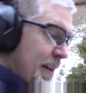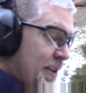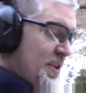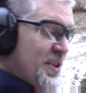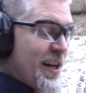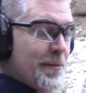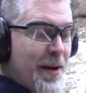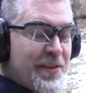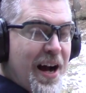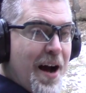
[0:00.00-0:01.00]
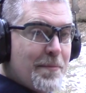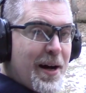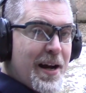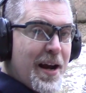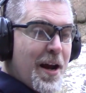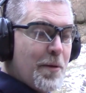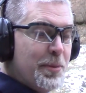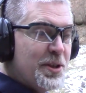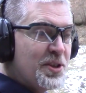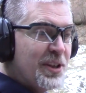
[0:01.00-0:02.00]
this time I've got my
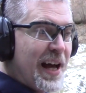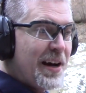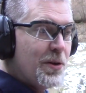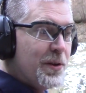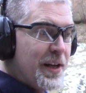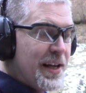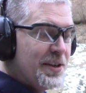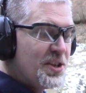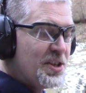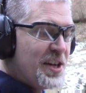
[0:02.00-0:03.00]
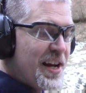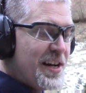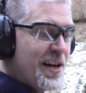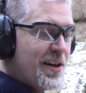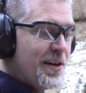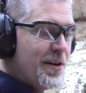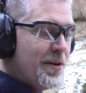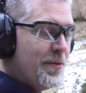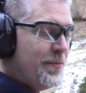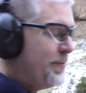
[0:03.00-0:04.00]
pistol out instead of